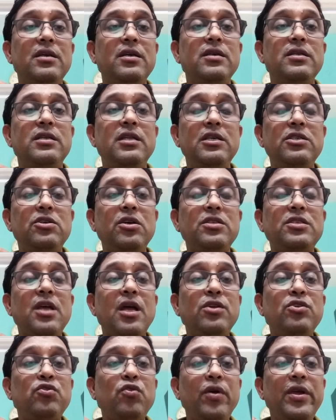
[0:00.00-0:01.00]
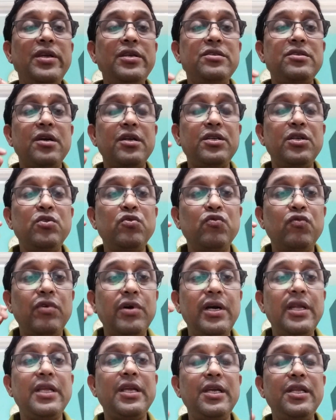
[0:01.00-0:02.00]
teachers are doing certain
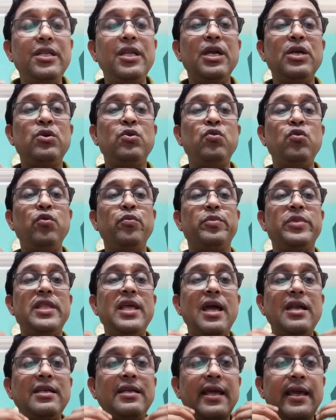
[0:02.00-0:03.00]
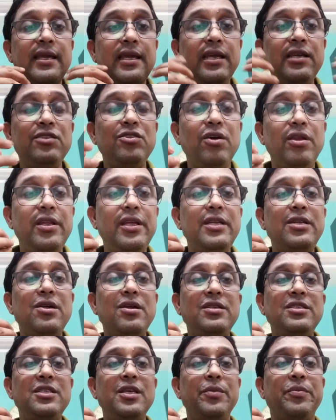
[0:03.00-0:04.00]
work in a group, they are taking the
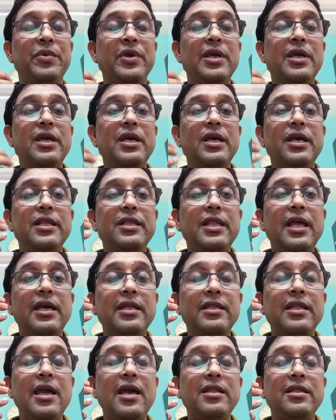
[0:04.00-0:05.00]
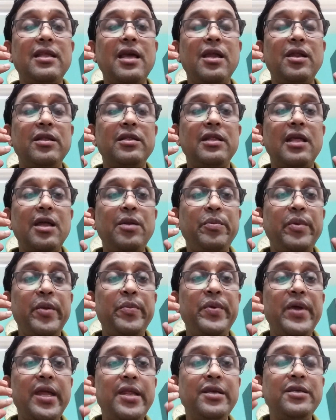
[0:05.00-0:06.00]
leadership, they are
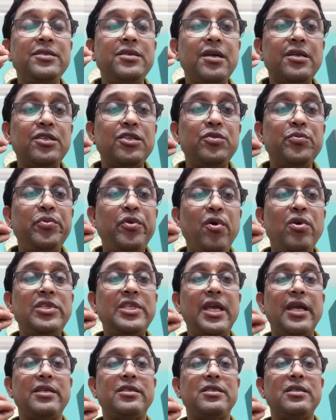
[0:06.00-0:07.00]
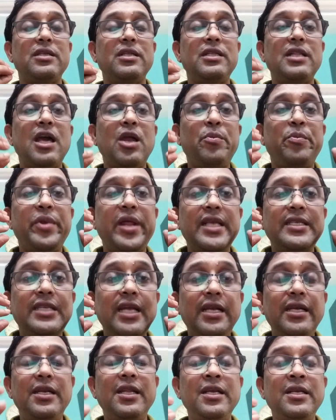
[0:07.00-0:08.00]
preparing certain project, they are
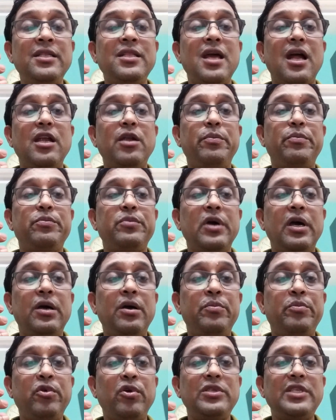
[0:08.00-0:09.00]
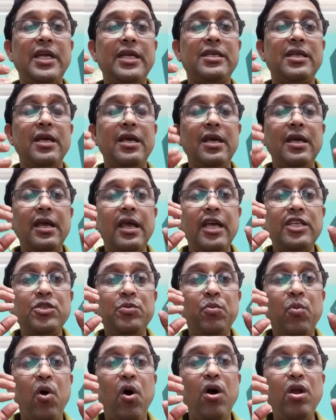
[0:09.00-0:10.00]
presenting that project. A
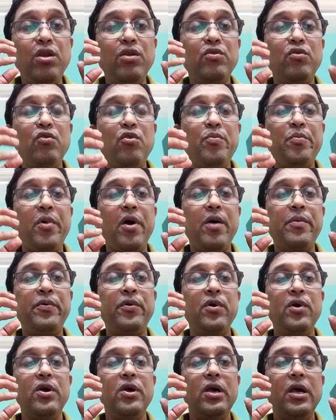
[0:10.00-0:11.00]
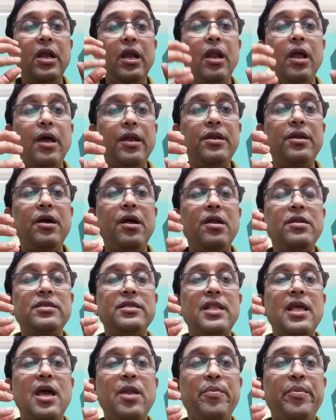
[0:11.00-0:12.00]
small group of learners,
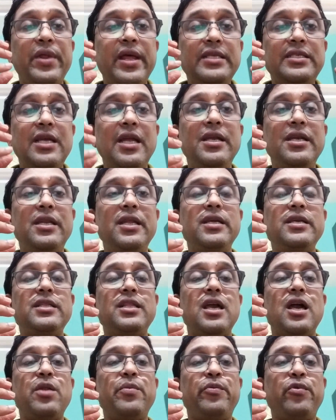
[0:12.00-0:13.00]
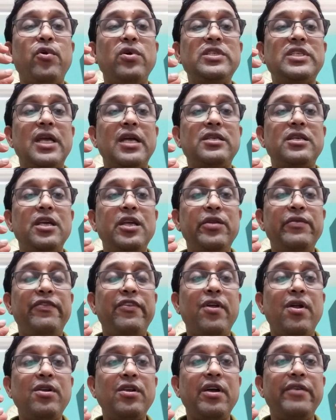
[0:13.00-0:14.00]
they are presenting their project in
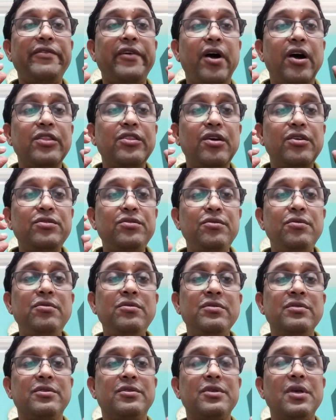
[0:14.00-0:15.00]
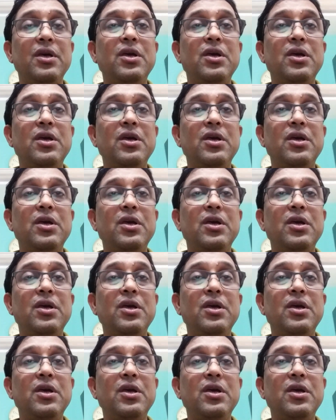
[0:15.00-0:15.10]
front of other students.